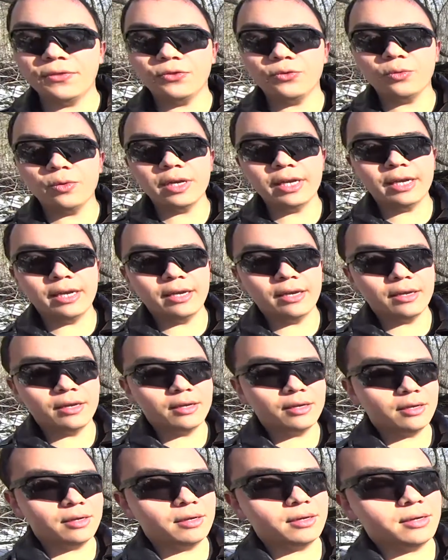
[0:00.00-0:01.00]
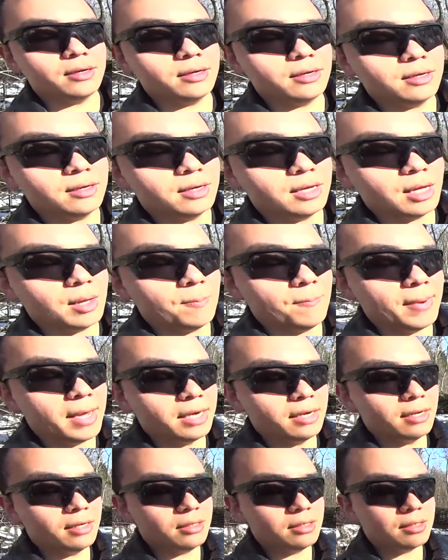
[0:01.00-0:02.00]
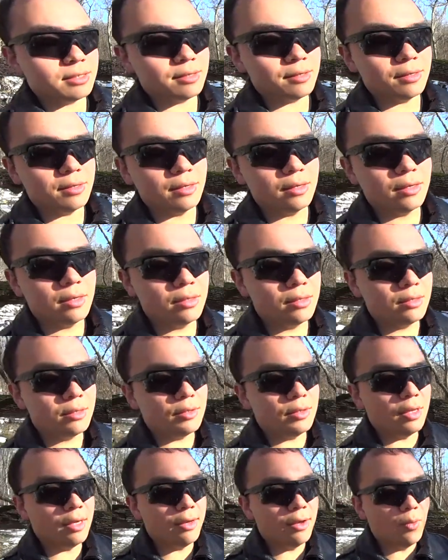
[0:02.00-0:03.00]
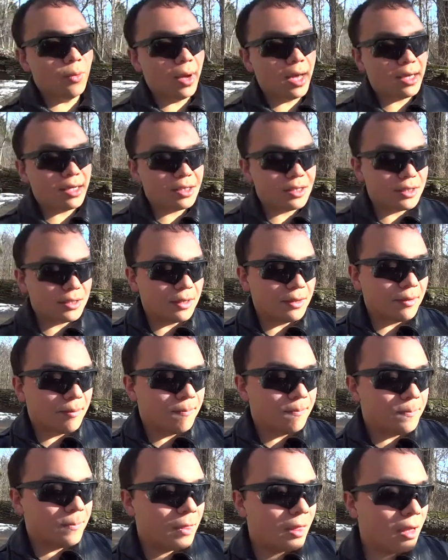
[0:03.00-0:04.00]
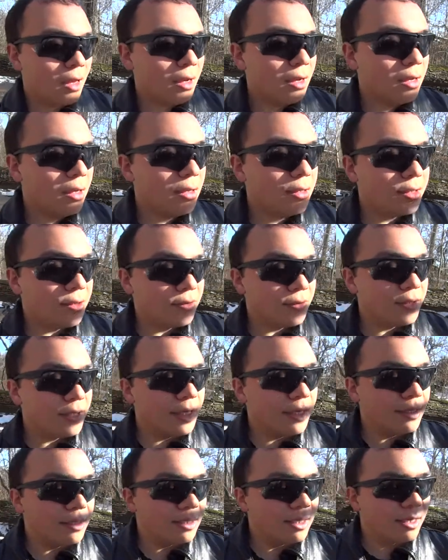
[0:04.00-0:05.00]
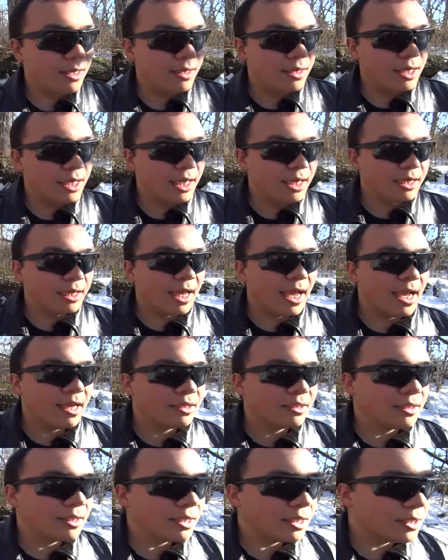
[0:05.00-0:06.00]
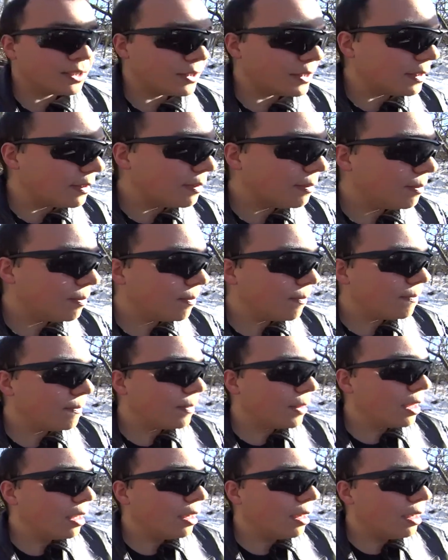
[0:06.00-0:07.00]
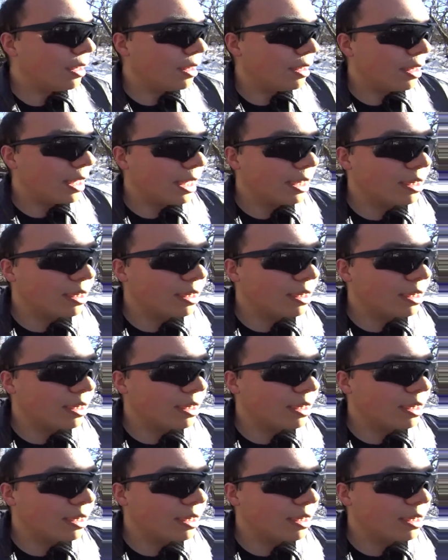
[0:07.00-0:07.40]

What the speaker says: 3 made it to the US, to CZ in Kansas. A